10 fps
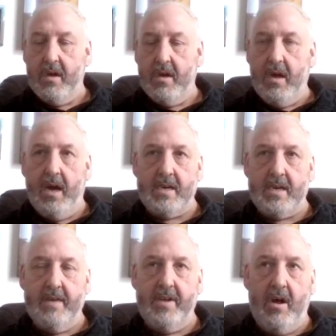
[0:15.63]
And
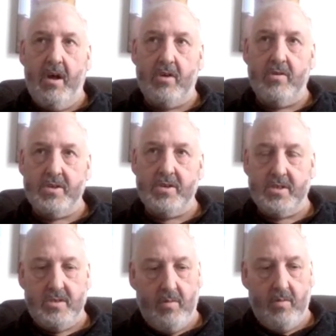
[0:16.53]
given our current
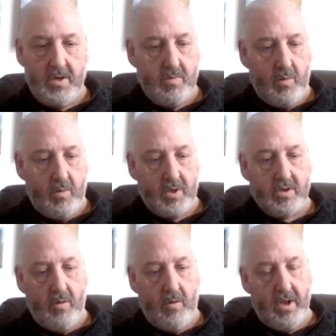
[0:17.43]
situation with what's
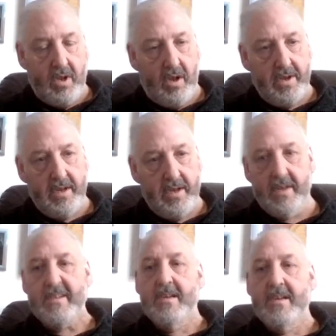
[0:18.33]
going on in
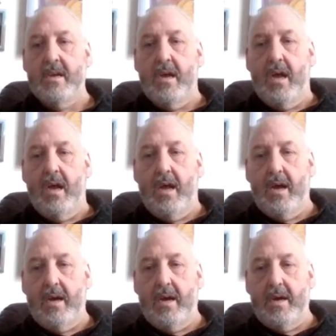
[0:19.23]

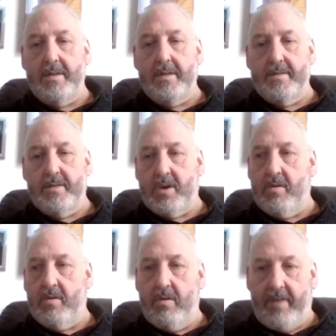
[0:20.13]
the
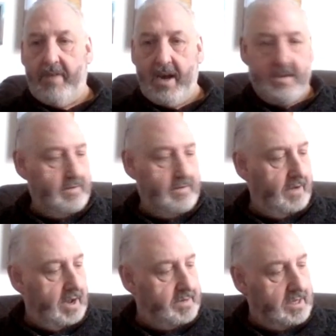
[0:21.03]
coronavirus
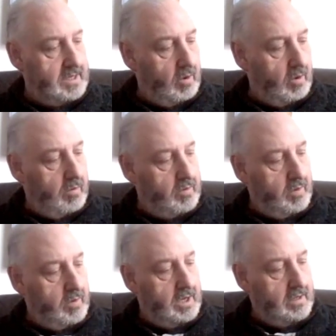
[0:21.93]
environment at the
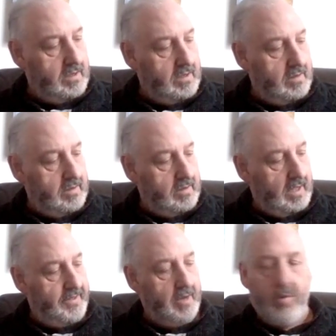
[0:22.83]
moment, I
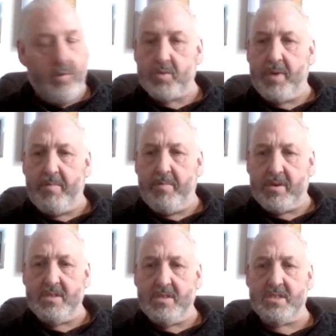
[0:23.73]
think most people
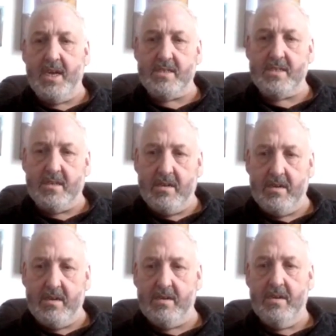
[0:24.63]
can sense
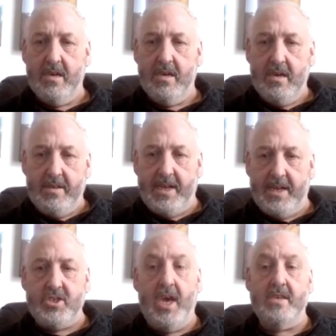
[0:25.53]
that
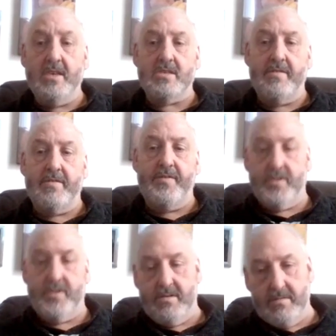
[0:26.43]
change is
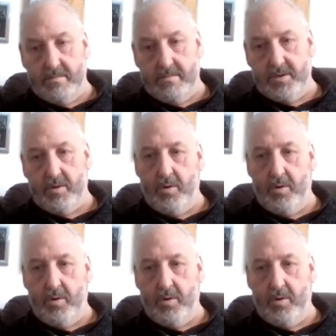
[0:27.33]
afoot, to